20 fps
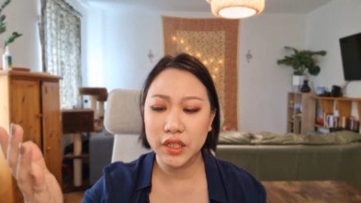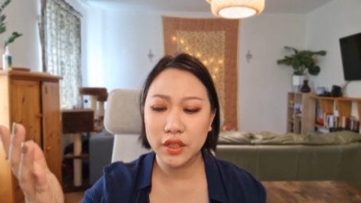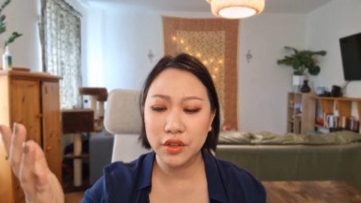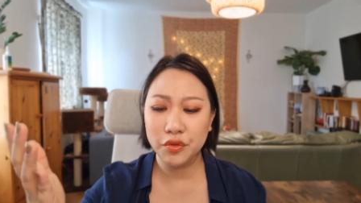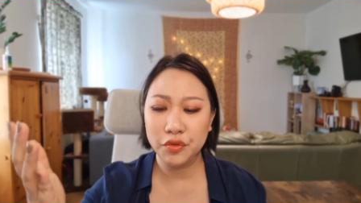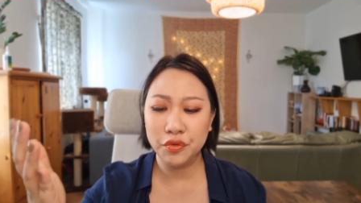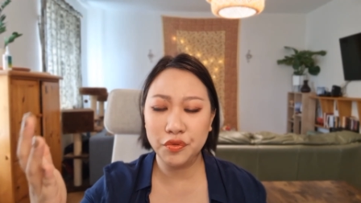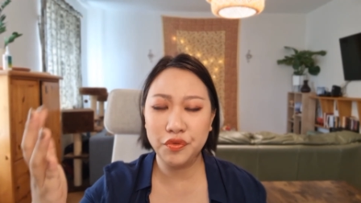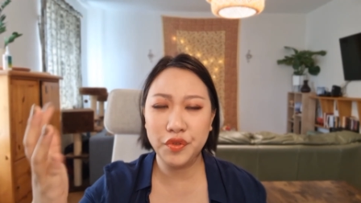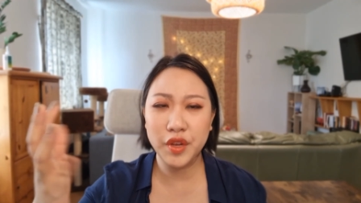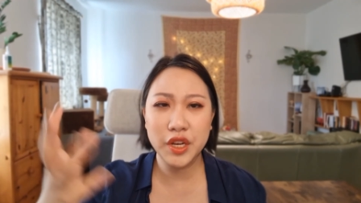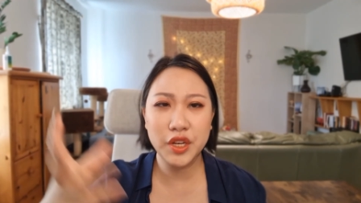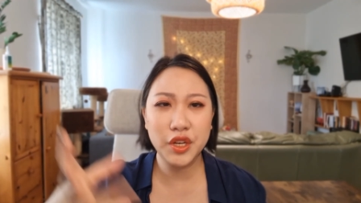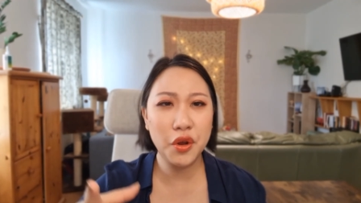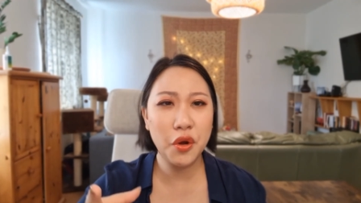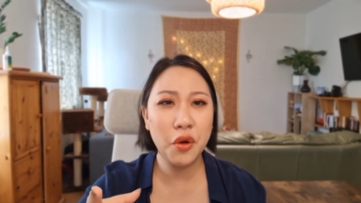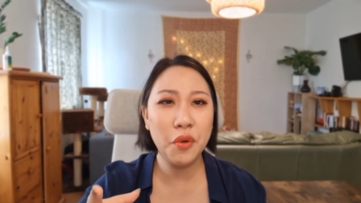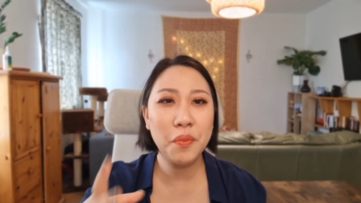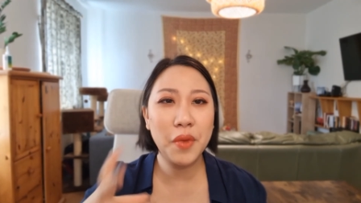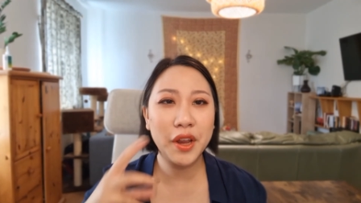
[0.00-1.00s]

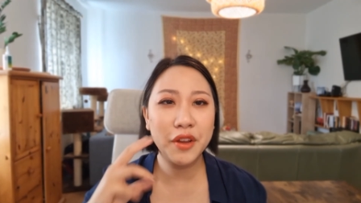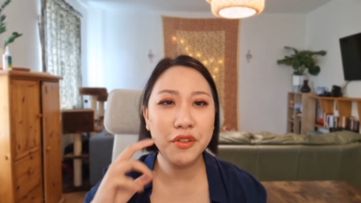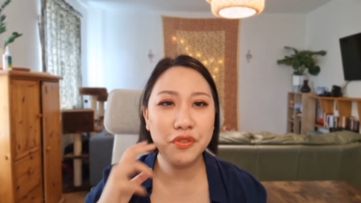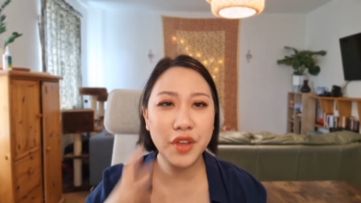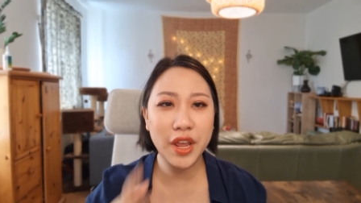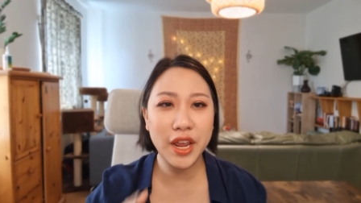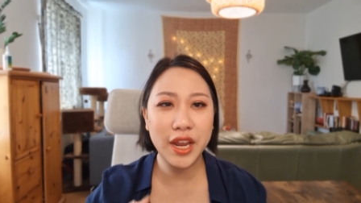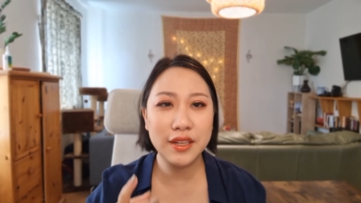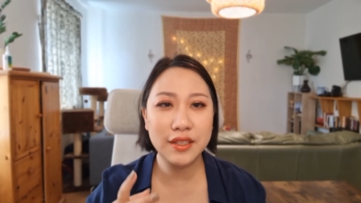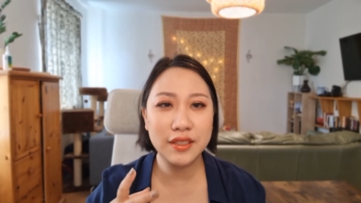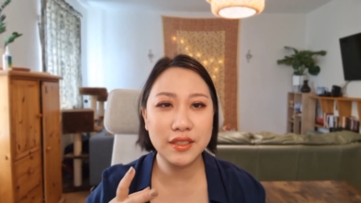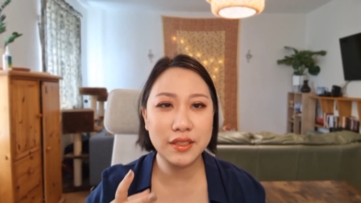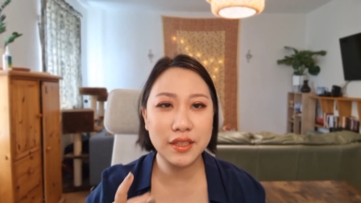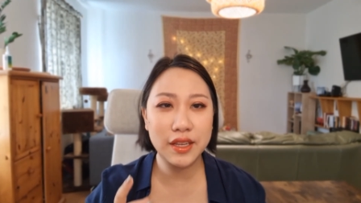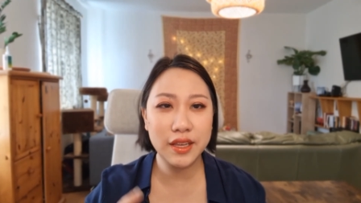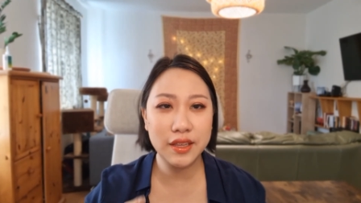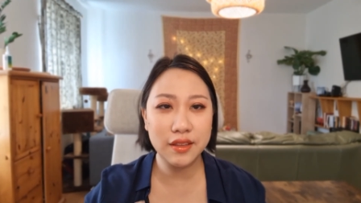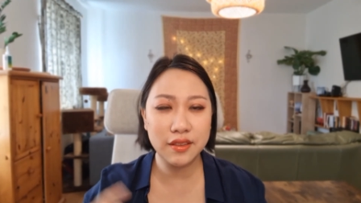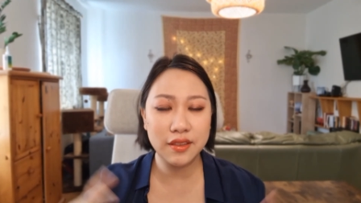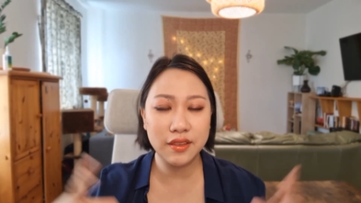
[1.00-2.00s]
video my face
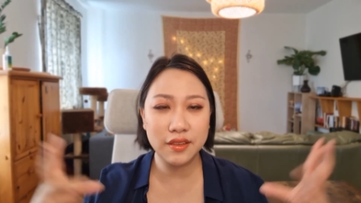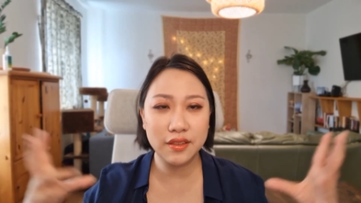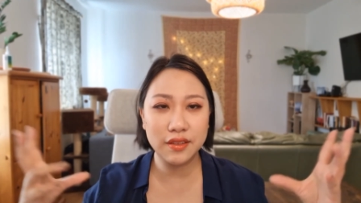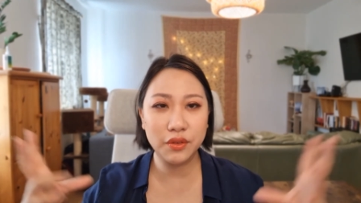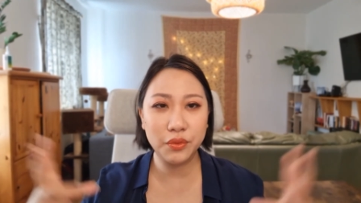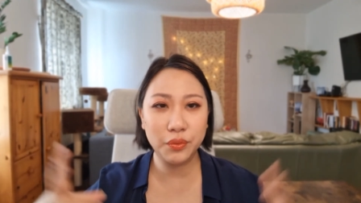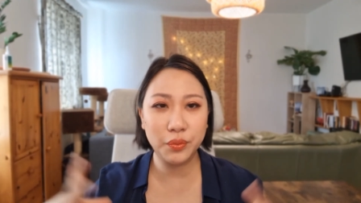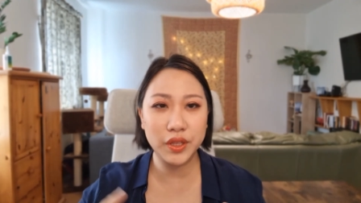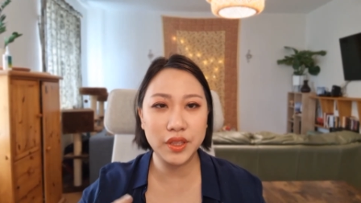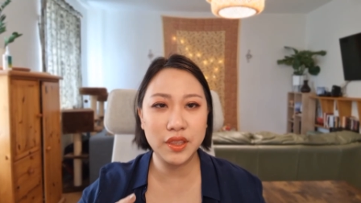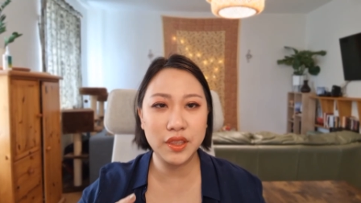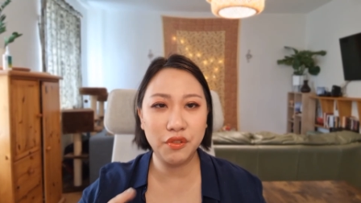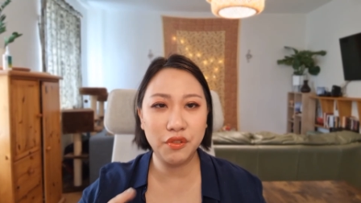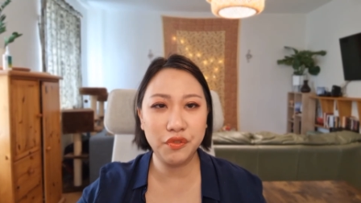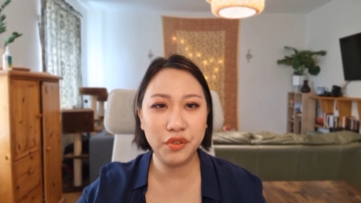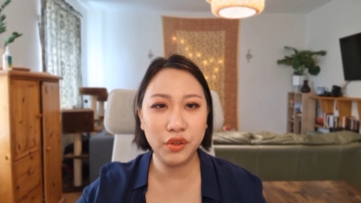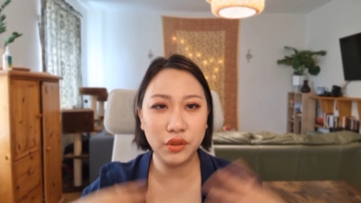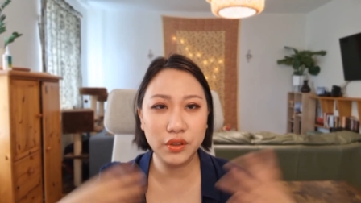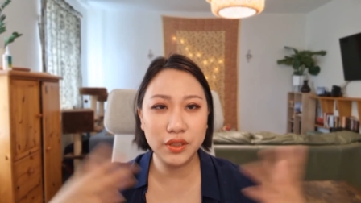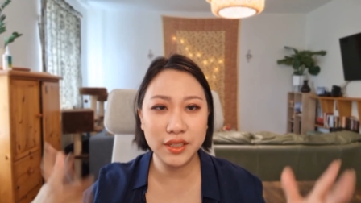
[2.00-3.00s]
with the
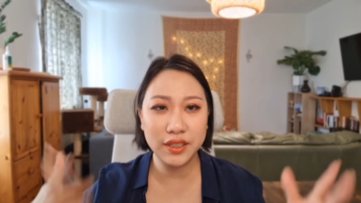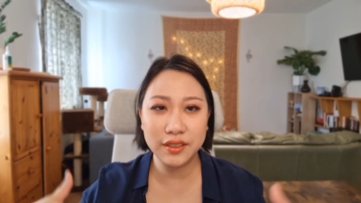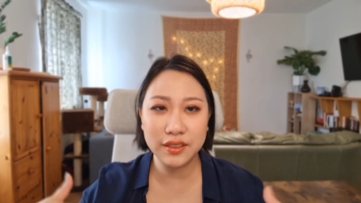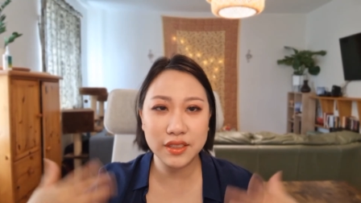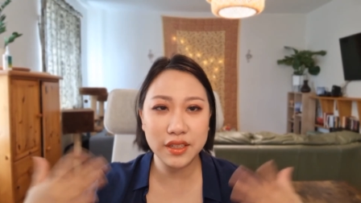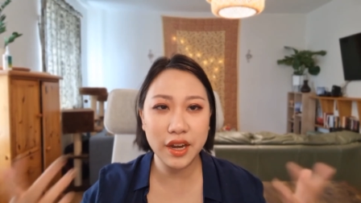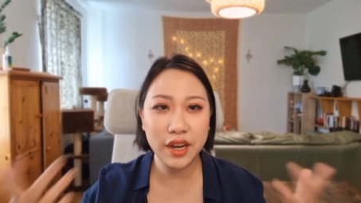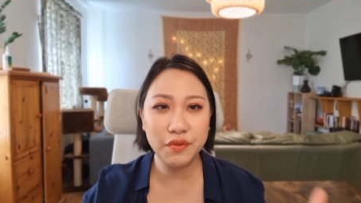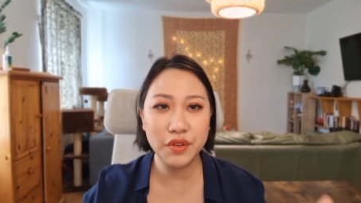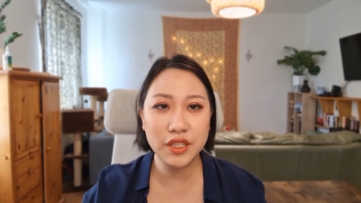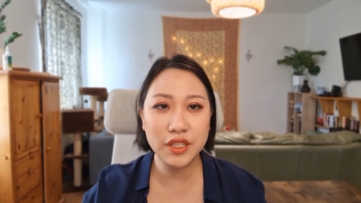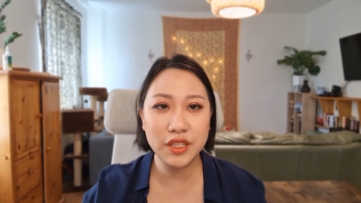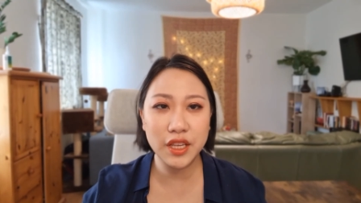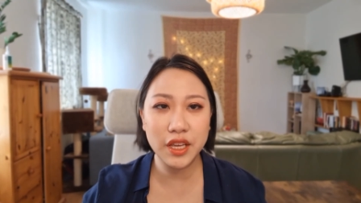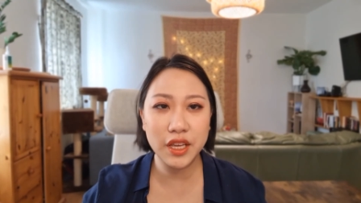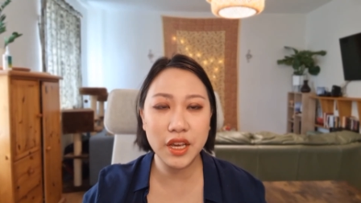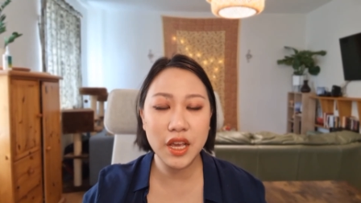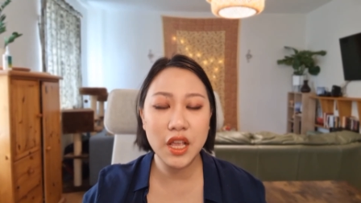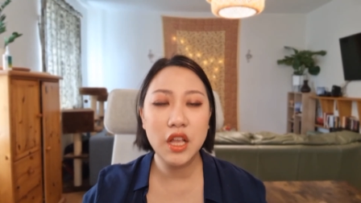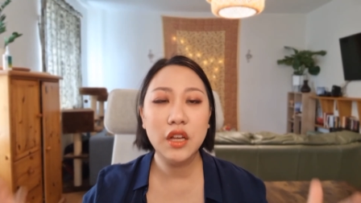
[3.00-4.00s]
filters and everything,